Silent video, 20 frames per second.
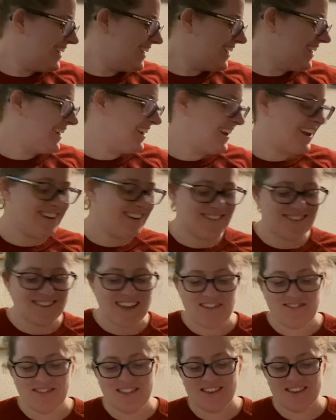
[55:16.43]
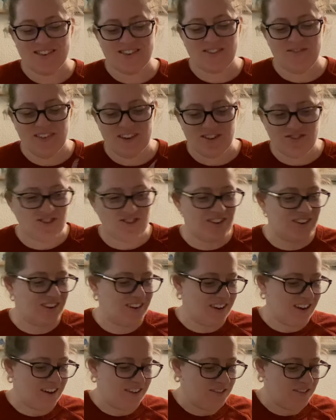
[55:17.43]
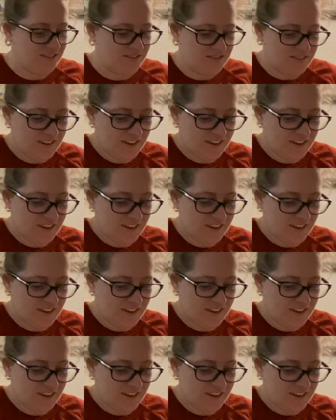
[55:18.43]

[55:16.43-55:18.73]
And I just have this vision of